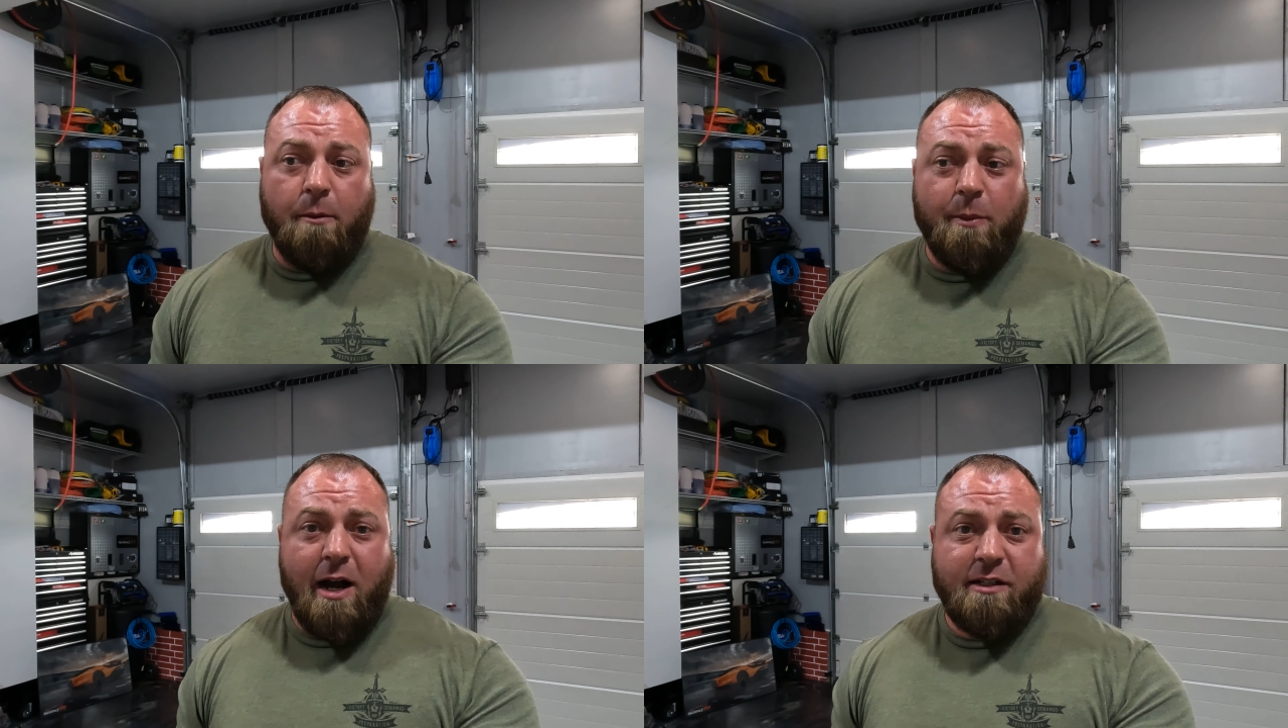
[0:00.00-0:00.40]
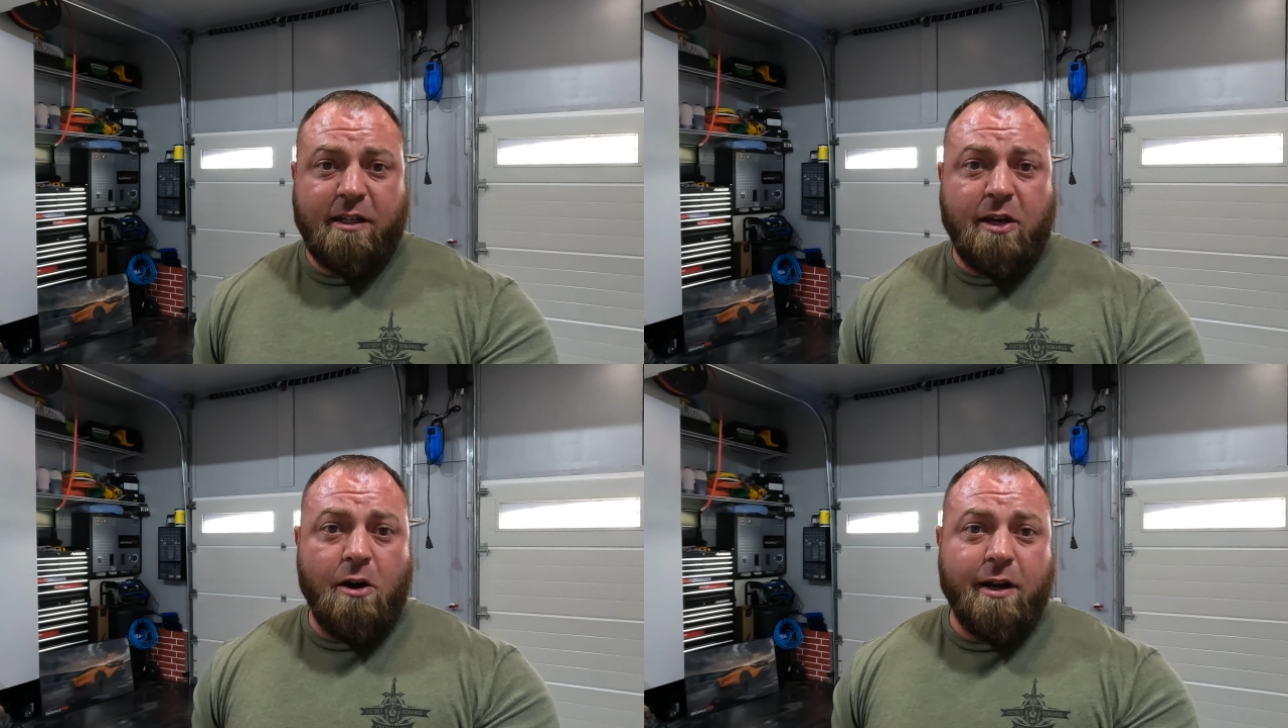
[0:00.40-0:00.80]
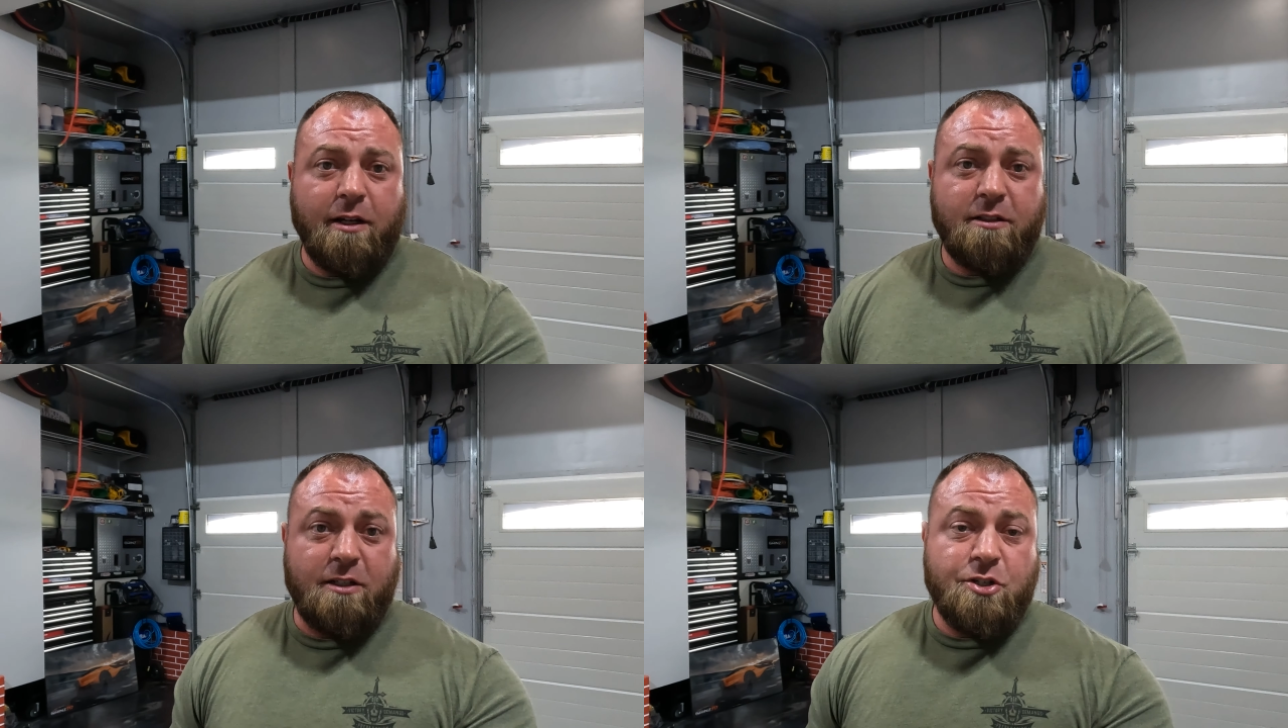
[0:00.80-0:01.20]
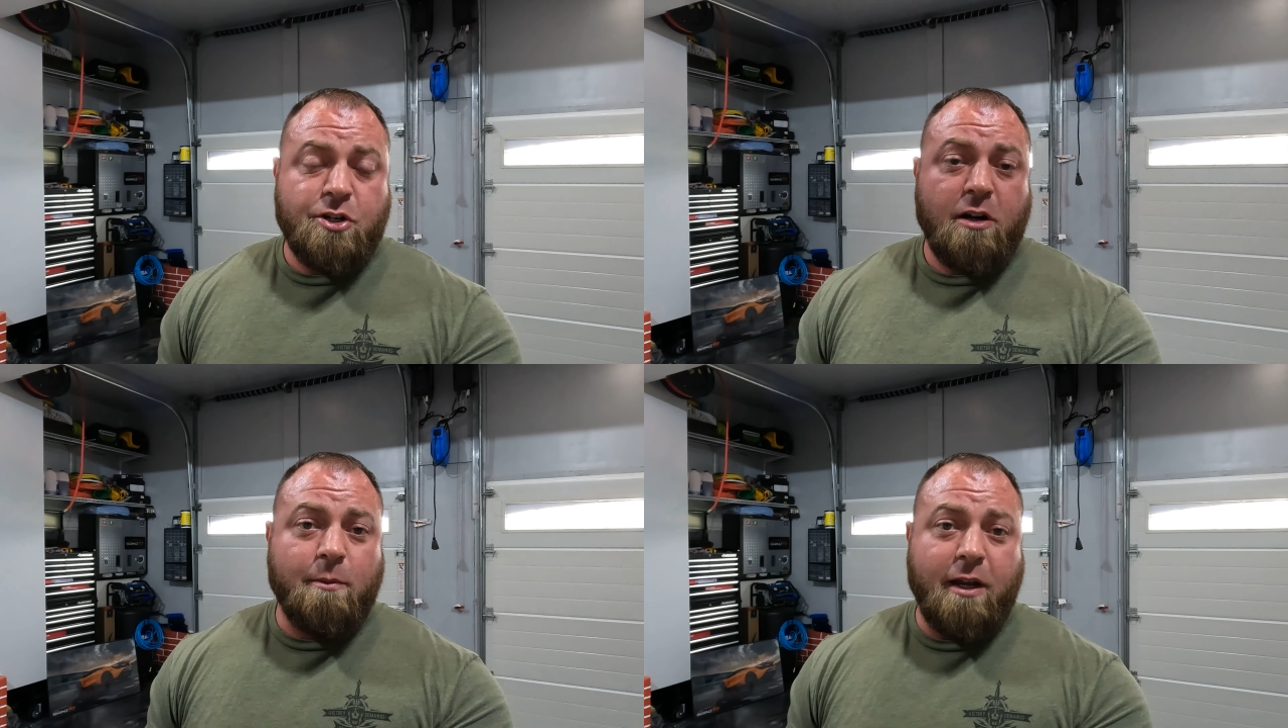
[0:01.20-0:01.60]
Epoxy Coatings
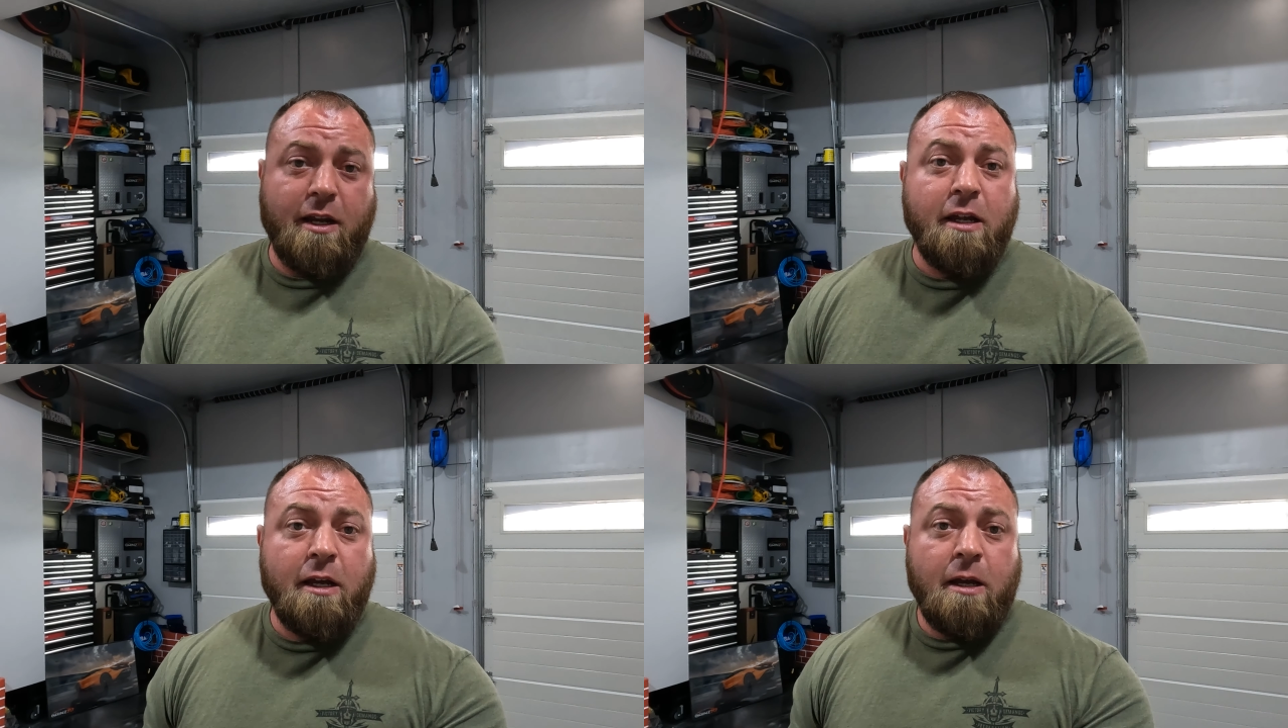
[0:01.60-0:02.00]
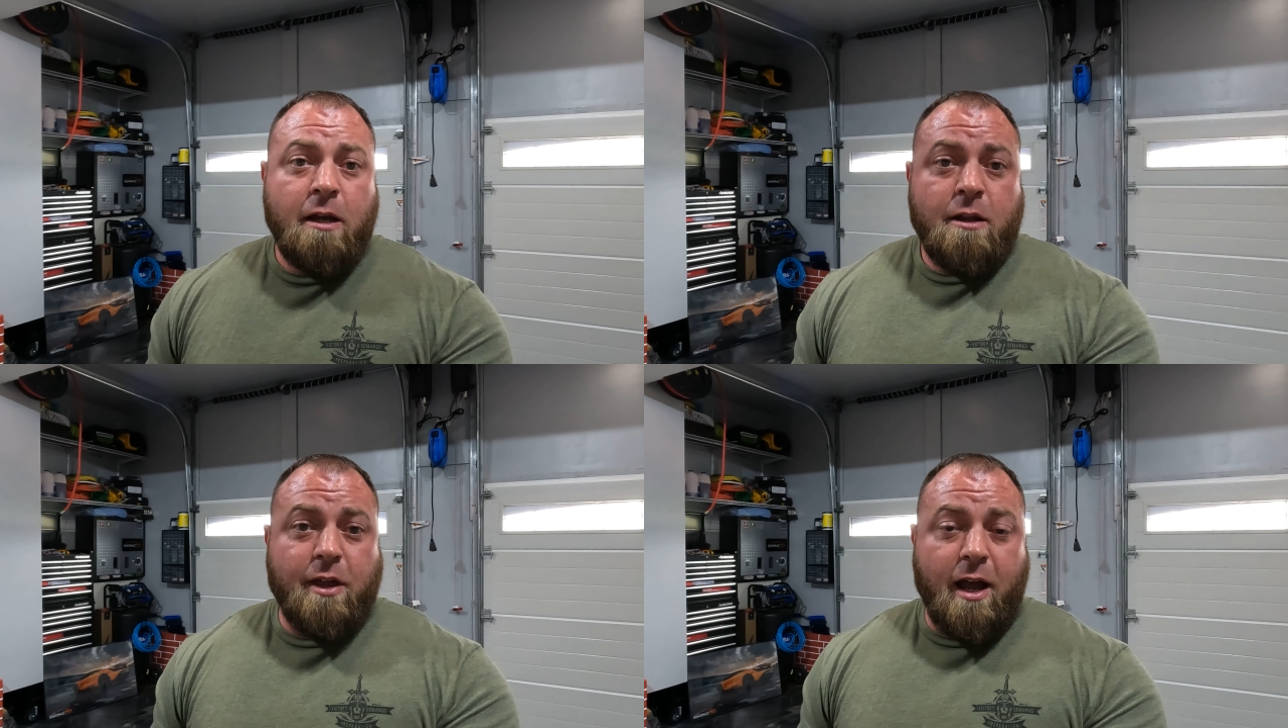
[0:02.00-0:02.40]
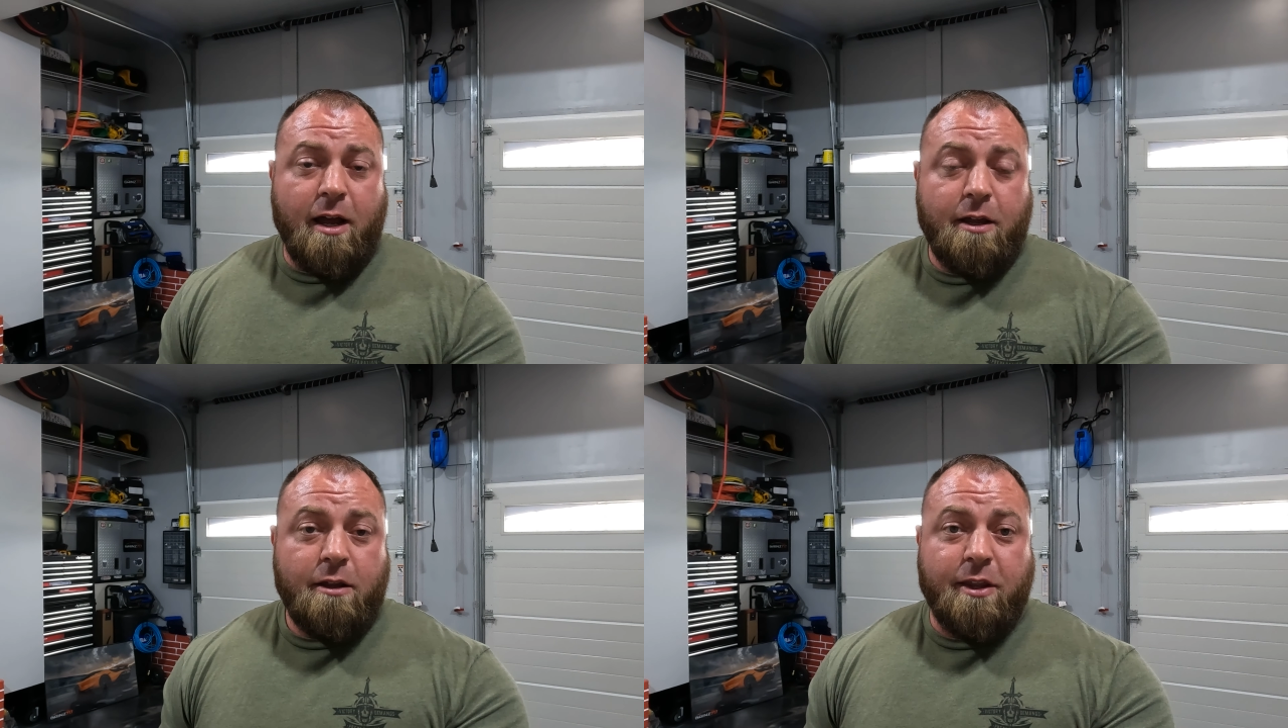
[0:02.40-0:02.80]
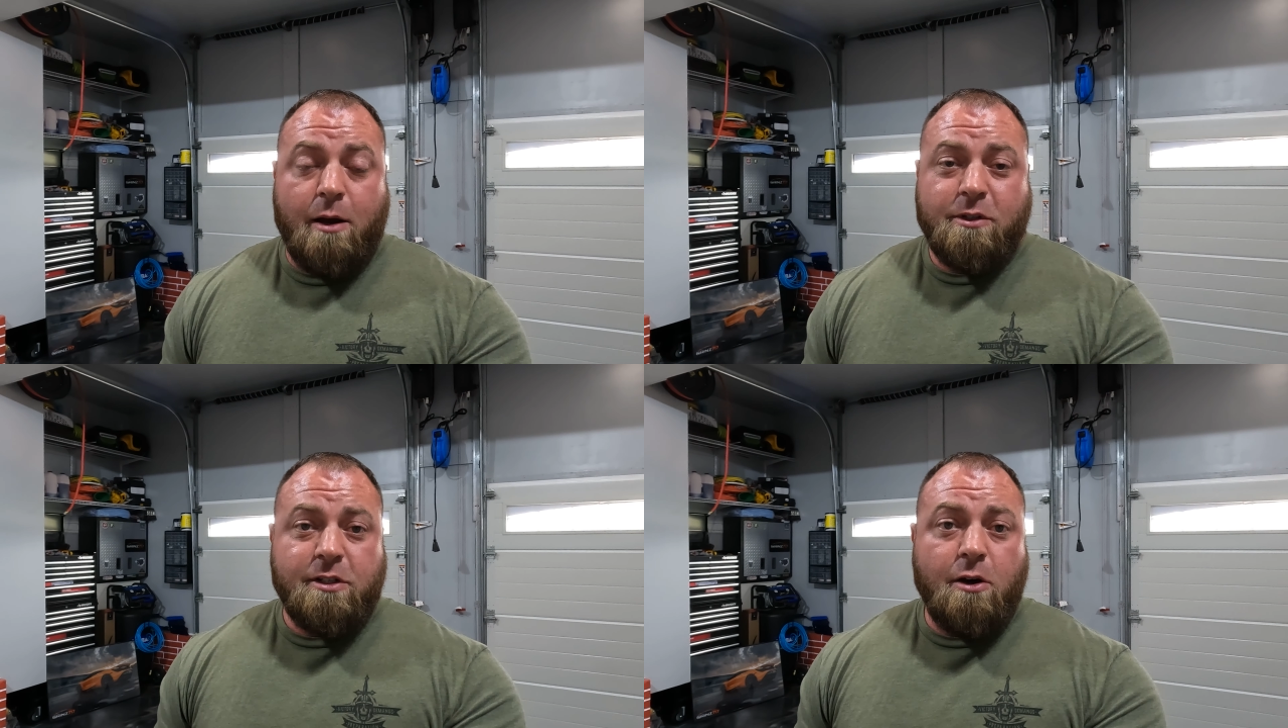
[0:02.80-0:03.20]
assured me that
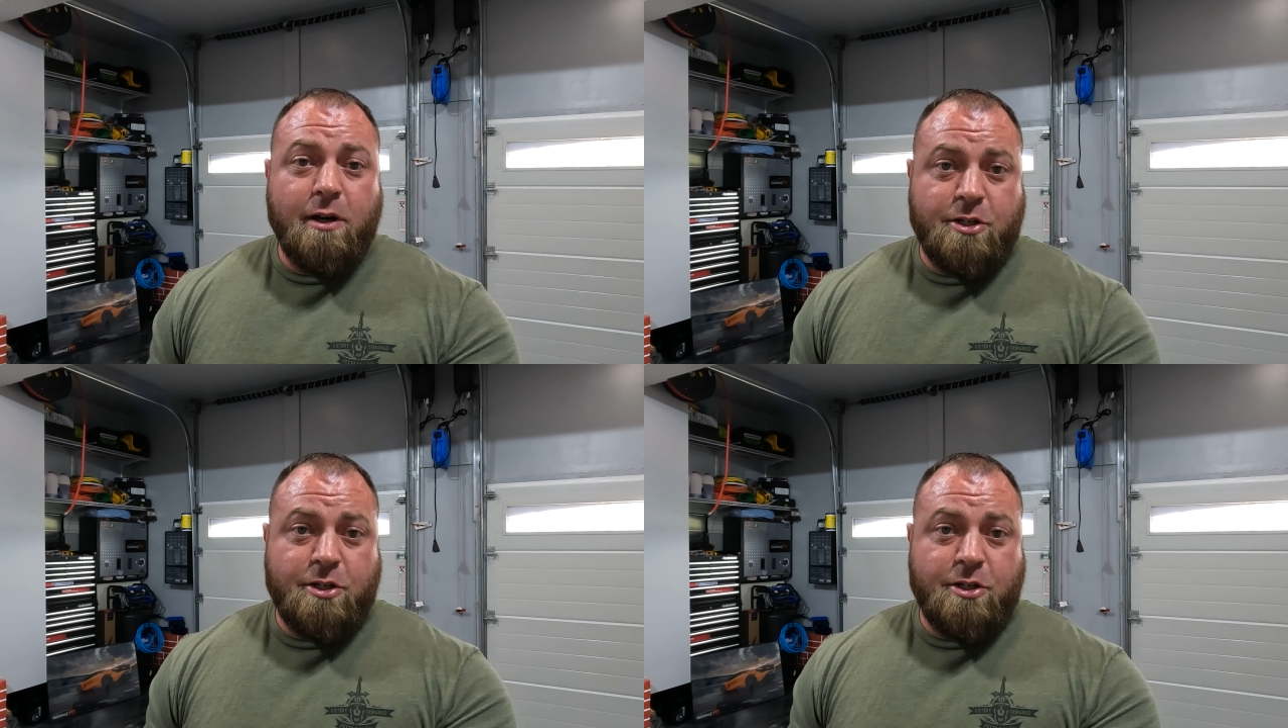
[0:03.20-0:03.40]
that was no